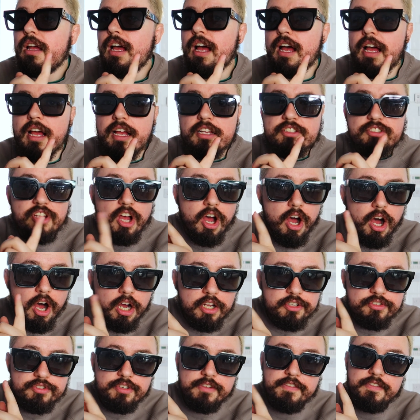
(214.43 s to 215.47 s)
it is
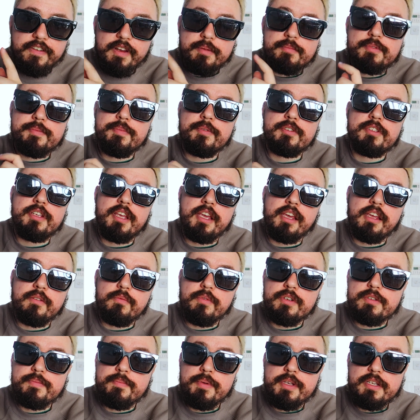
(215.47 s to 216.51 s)
100 frames per second,
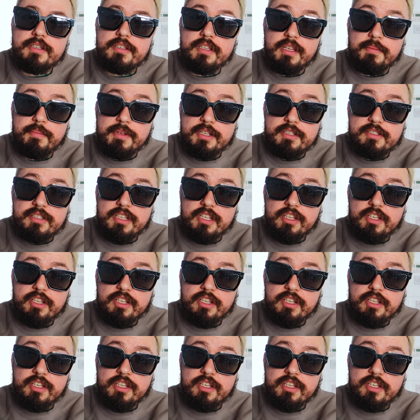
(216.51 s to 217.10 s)
which basically means